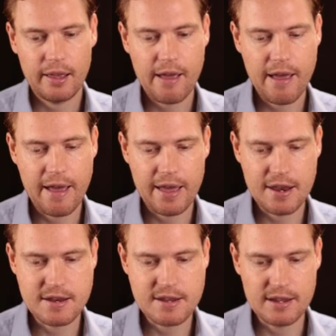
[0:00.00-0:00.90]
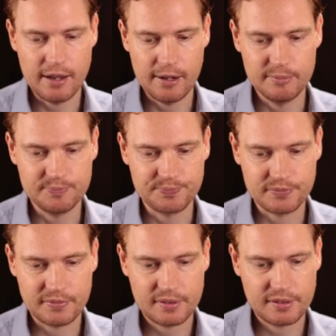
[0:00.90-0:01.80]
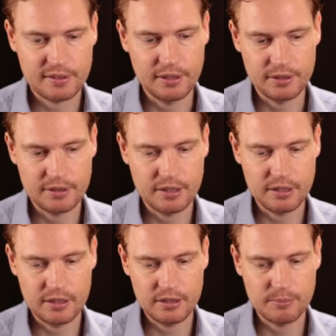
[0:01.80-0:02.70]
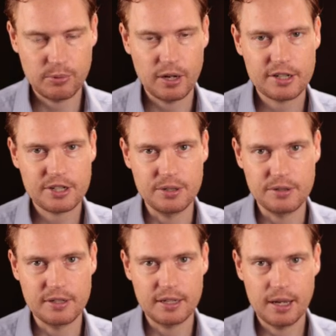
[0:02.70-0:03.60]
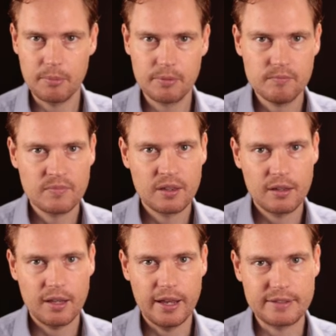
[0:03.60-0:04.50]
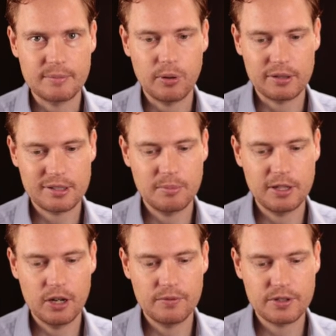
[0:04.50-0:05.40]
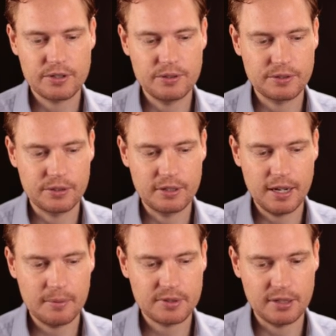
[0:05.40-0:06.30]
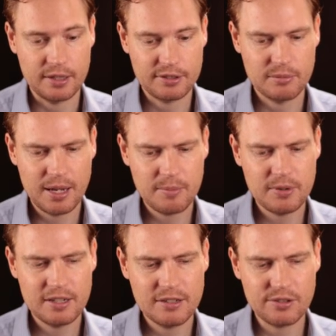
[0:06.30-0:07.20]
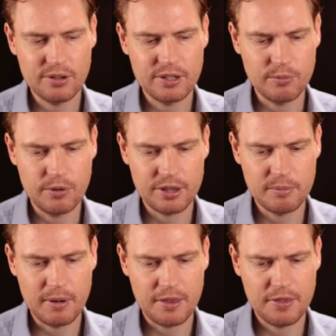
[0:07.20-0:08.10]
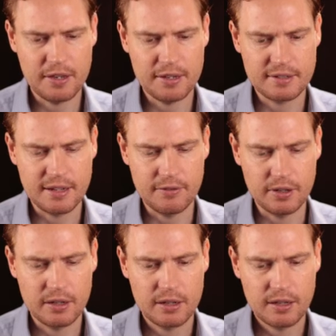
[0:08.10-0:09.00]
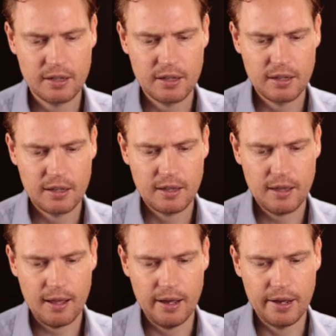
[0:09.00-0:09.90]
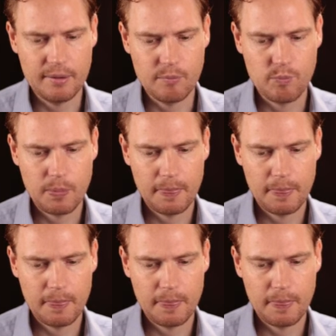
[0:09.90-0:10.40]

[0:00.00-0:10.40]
and the price shooting up as it possibly overshoots on the upside. So maybe it is only worth about 37. But